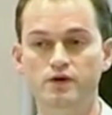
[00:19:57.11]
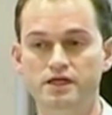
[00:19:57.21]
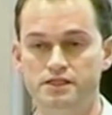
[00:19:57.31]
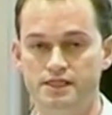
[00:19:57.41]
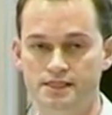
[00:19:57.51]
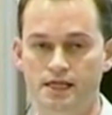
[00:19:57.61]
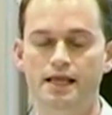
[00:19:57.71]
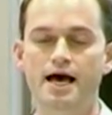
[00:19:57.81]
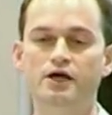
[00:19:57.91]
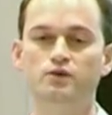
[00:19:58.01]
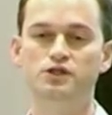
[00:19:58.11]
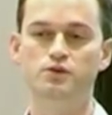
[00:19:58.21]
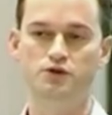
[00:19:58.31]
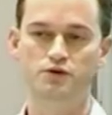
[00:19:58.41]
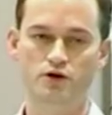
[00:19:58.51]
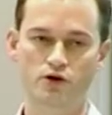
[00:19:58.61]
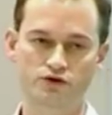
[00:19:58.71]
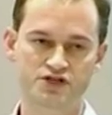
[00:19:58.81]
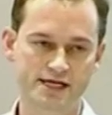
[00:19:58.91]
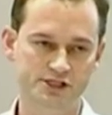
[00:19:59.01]
which is in line with what we
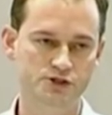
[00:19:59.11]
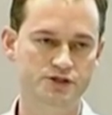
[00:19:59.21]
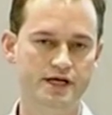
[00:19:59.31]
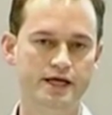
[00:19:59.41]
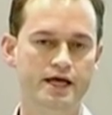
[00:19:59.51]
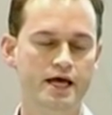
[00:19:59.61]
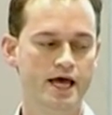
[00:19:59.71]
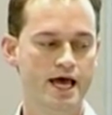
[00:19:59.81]
heard yesterday.